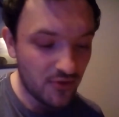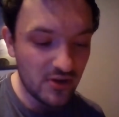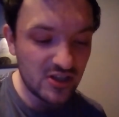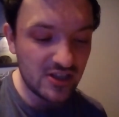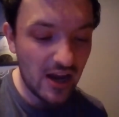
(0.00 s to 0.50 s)
The
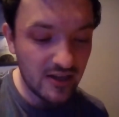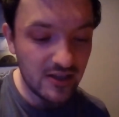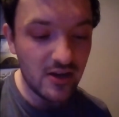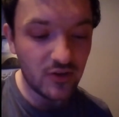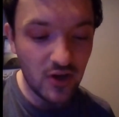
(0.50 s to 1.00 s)

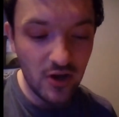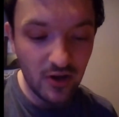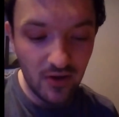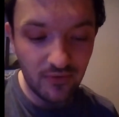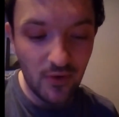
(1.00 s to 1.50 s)
sexiest
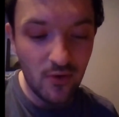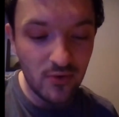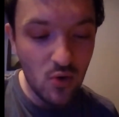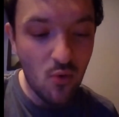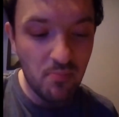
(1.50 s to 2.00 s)
curve
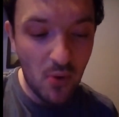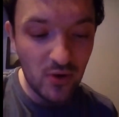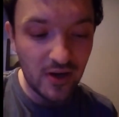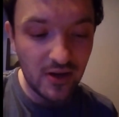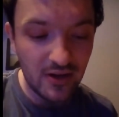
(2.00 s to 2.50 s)
on your
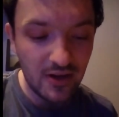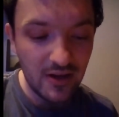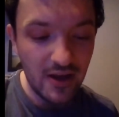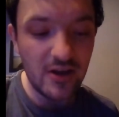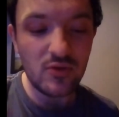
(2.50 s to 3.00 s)
body
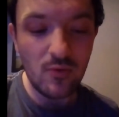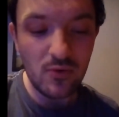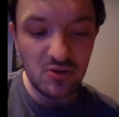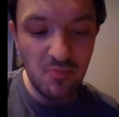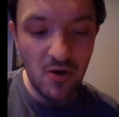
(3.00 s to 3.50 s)
is
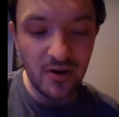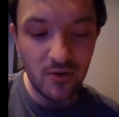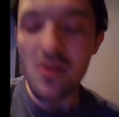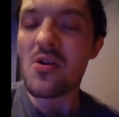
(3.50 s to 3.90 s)
your smile.